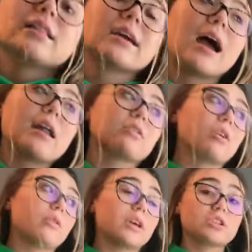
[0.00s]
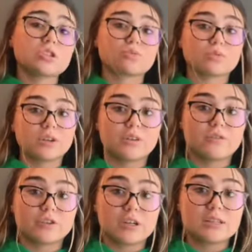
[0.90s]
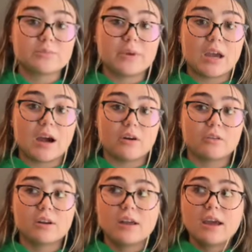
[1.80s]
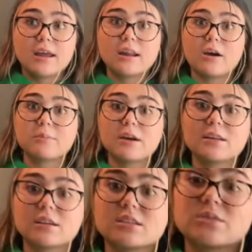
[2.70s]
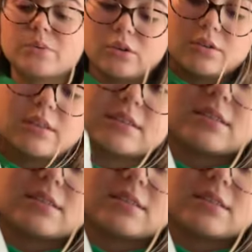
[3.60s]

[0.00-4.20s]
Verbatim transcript: Like, I don't know, it just really freaked me out. And now I'm kind of like spooked. This